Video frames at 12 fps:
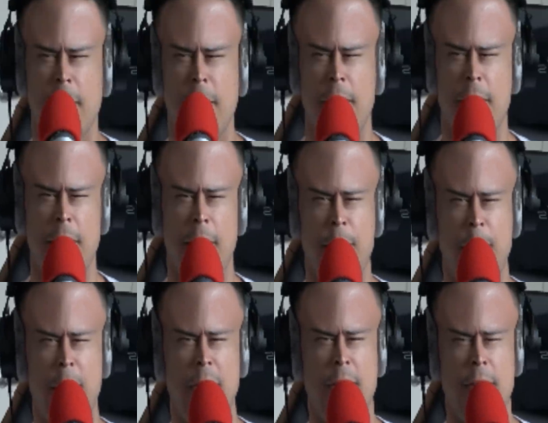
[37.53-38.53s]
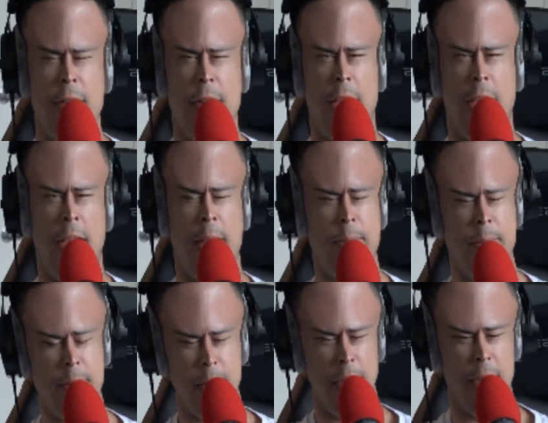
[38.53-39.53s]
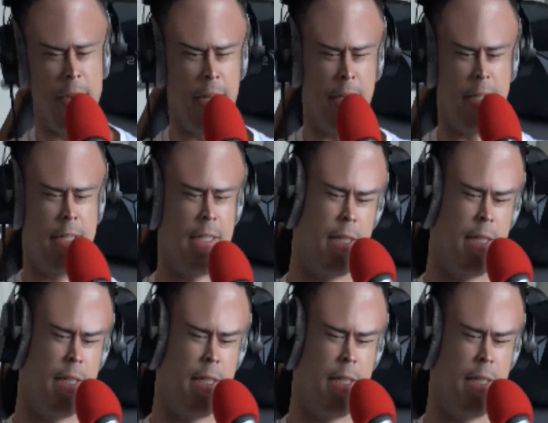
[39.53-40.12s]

Oh yeah, we played a good game. Uh,